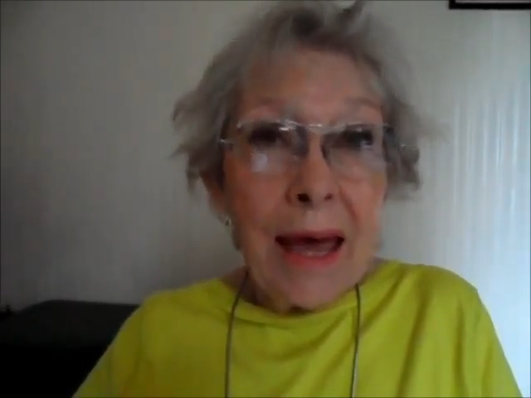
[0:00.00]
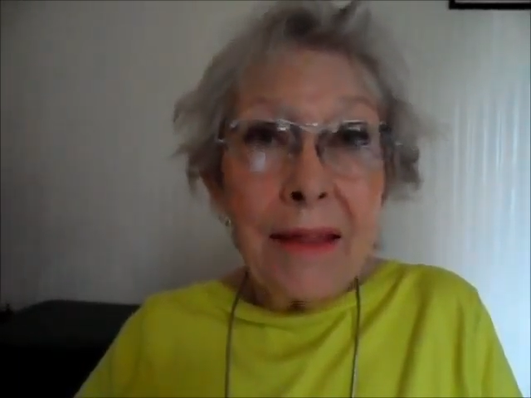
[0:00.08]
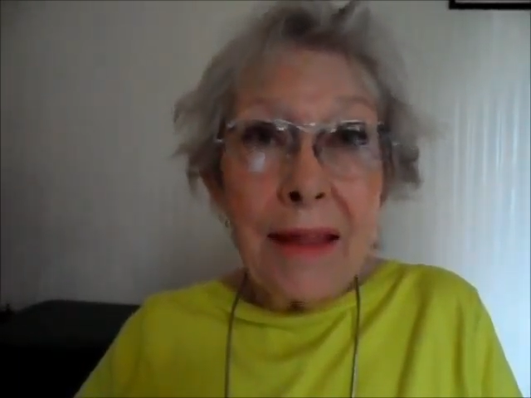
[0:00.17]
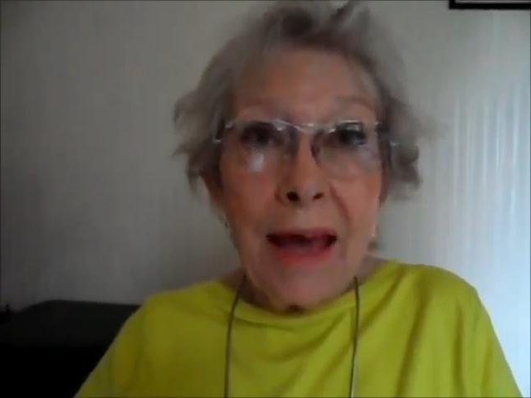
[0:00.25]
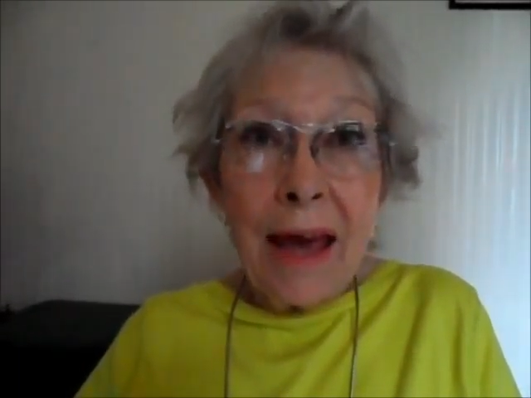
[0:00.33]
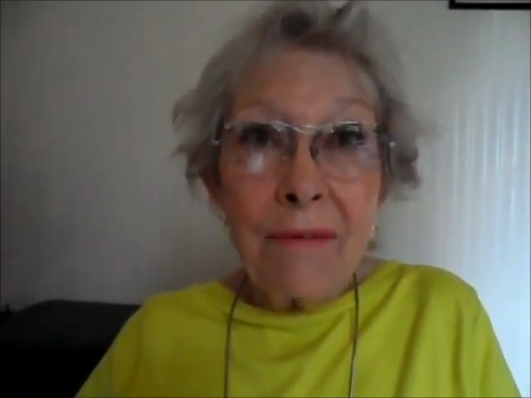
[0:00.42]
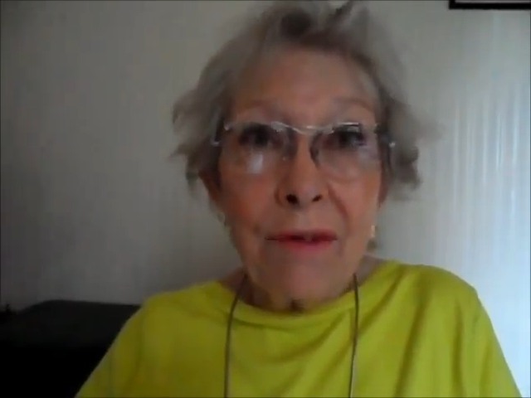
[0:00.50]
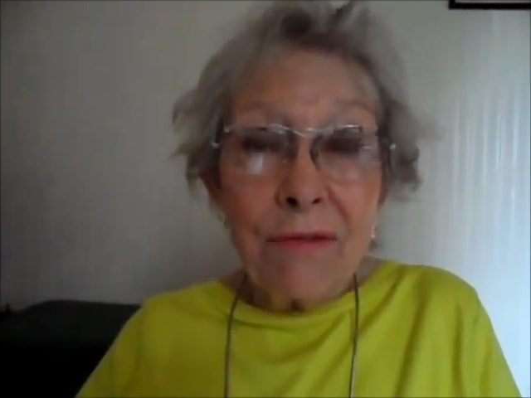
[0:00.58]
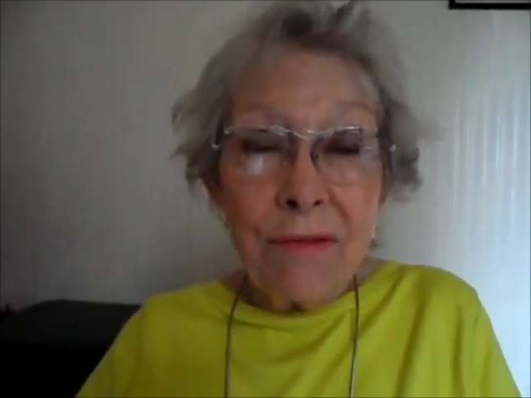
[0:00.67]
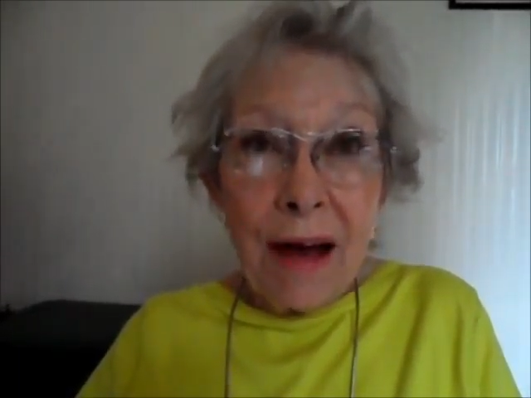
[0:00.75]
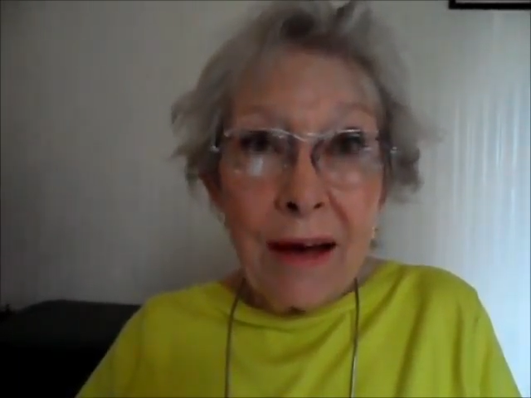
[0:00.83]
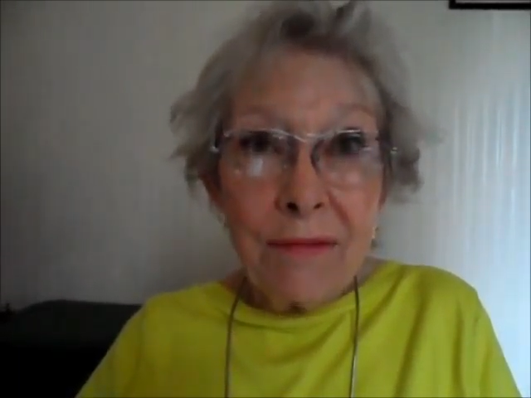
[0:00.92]
and they have
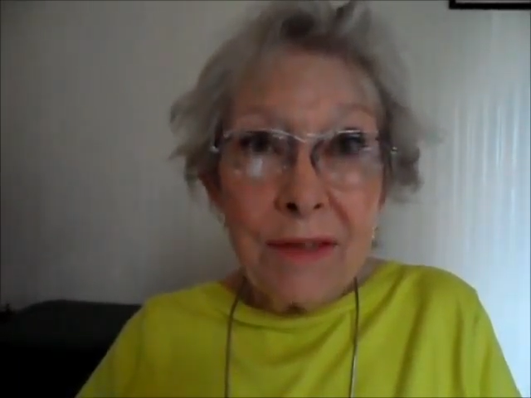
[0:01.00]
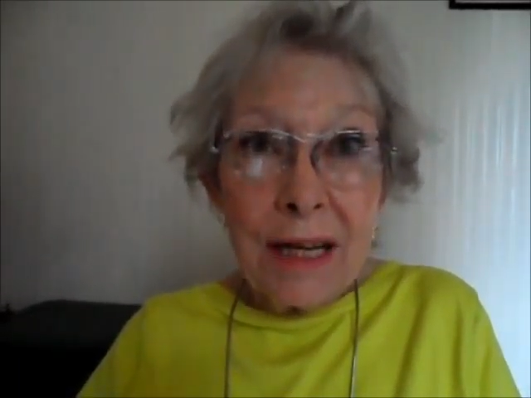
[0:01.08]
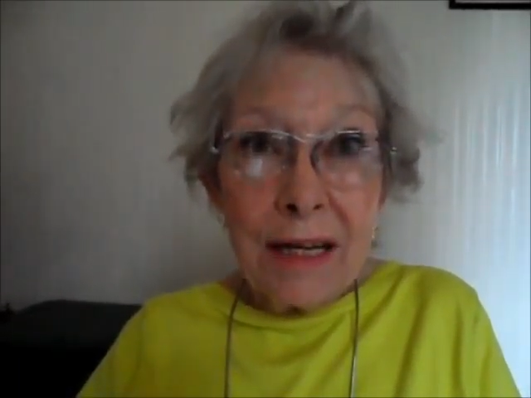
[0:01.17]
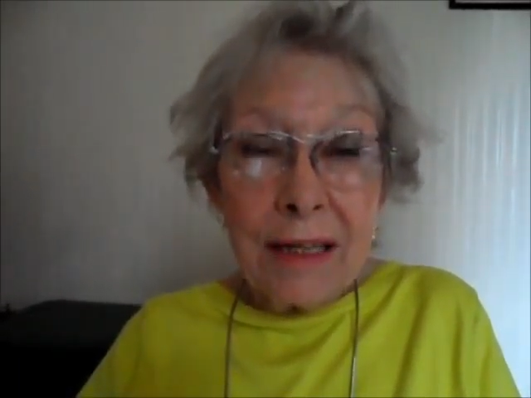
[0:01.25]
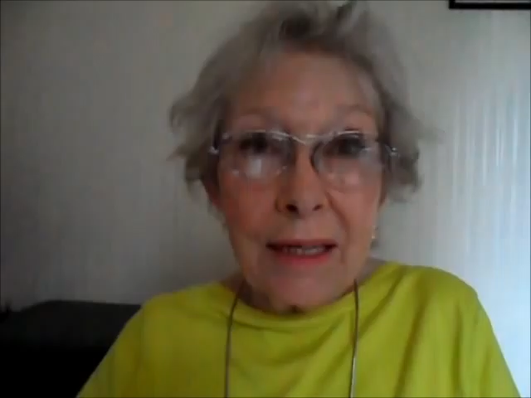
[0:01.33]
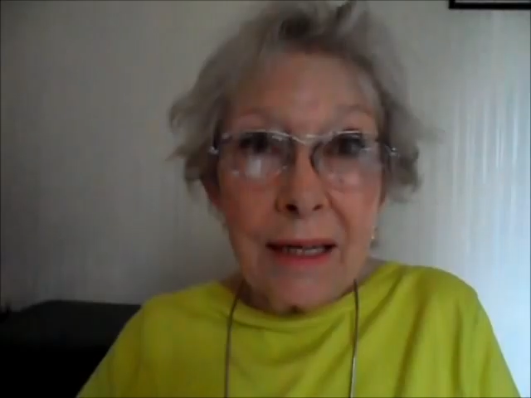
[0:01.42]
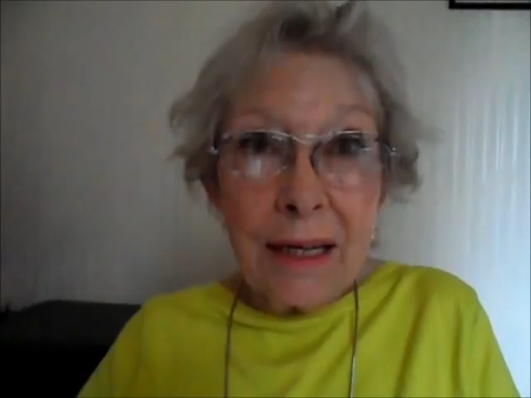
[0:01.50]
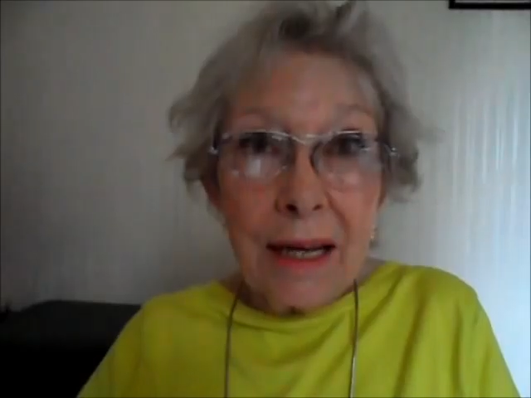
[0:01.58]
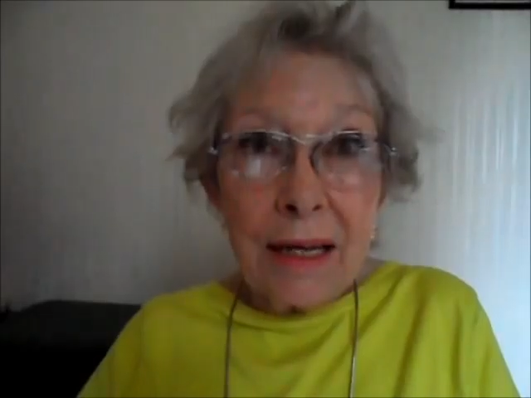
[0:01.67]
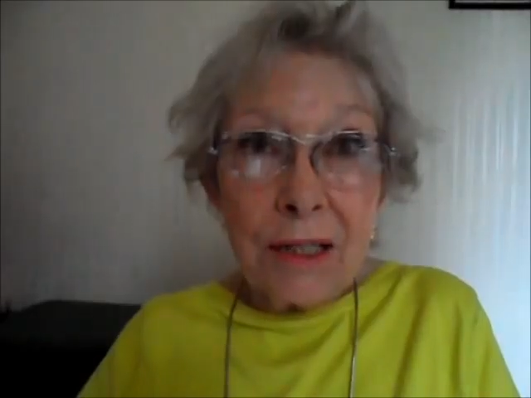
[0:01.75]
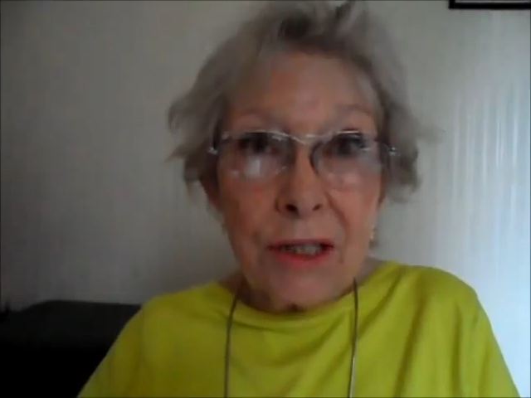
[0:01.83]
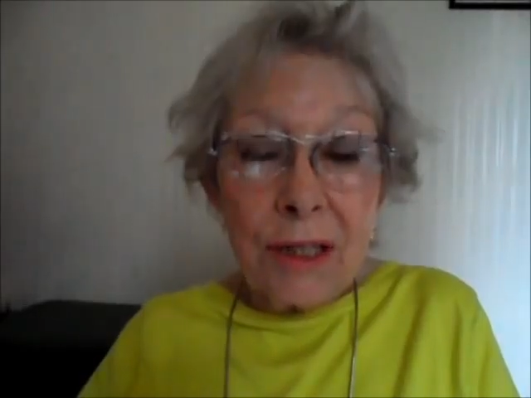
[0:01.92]
a 510
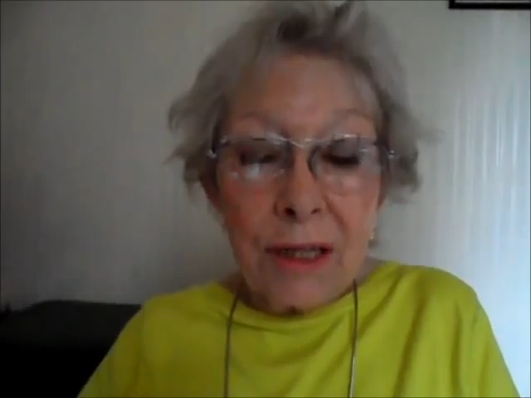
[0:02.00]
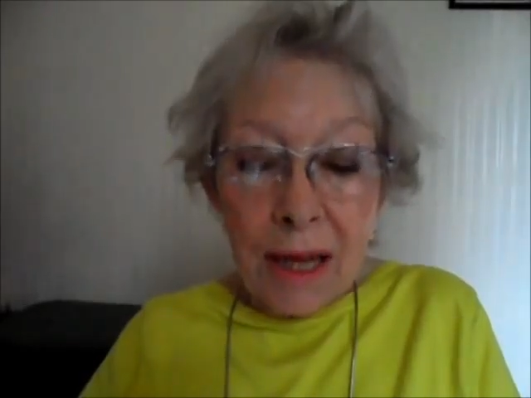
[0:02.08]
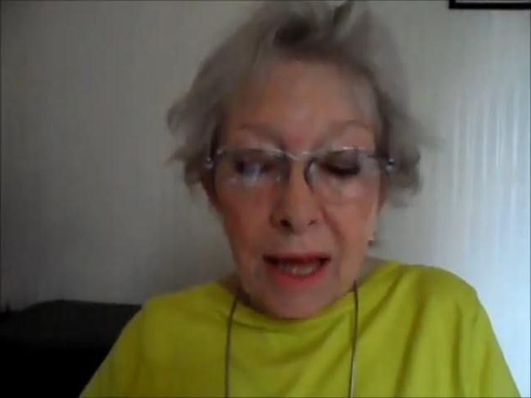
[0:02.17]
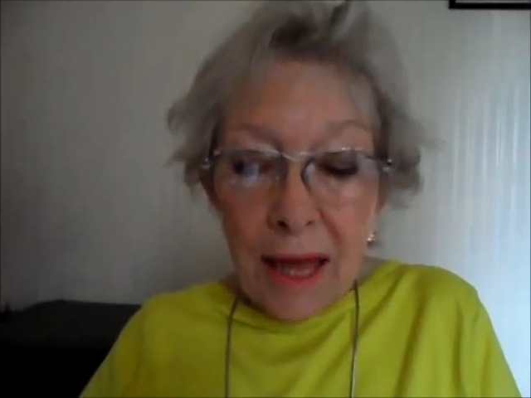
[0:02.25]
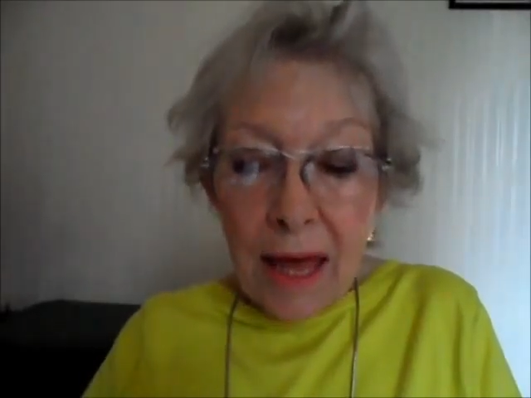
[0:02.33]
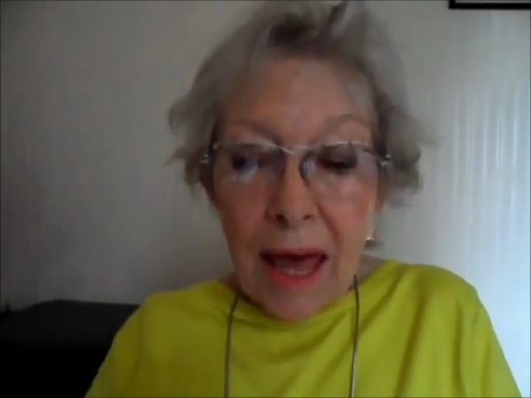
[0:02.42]
connection